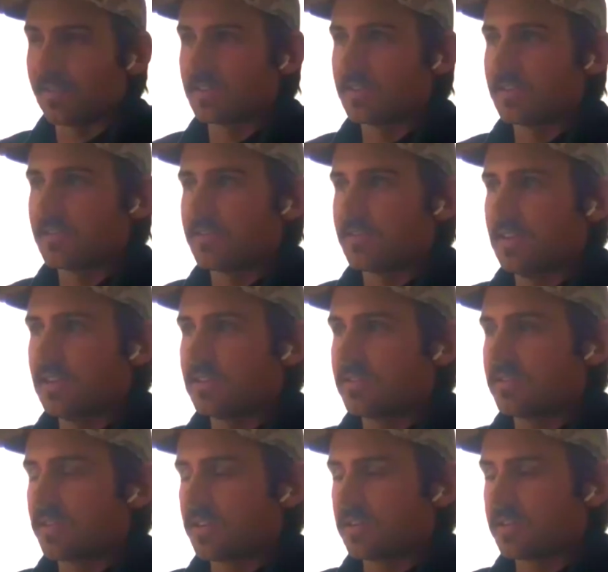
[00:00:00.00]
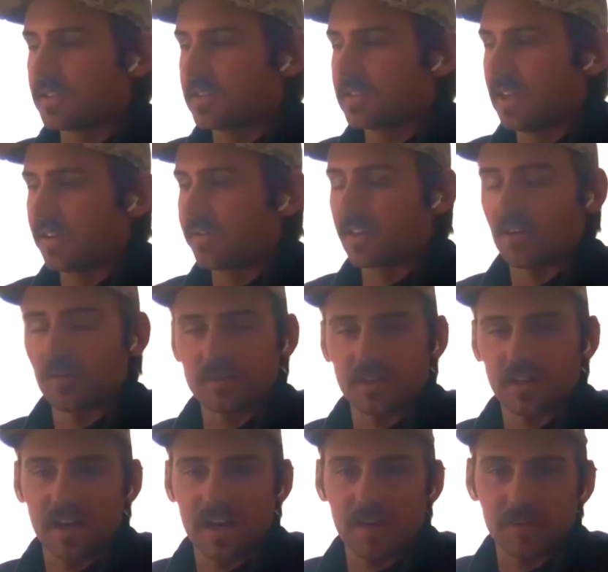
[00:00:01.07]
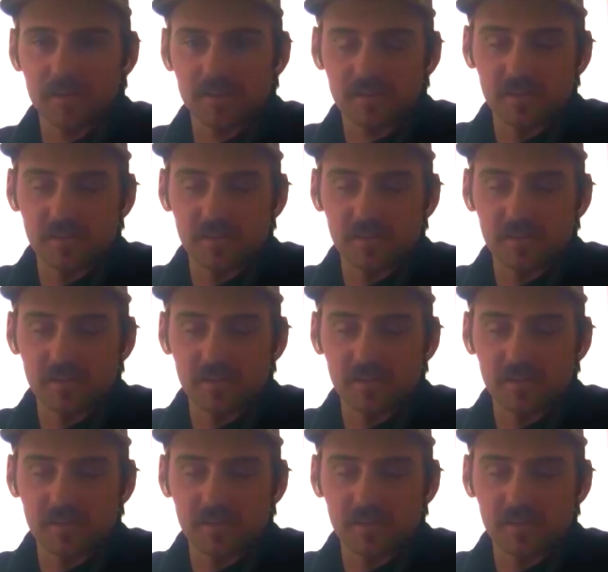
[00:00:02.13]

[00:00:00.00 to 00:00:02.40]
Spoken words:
It's true because you never know what's going to happen.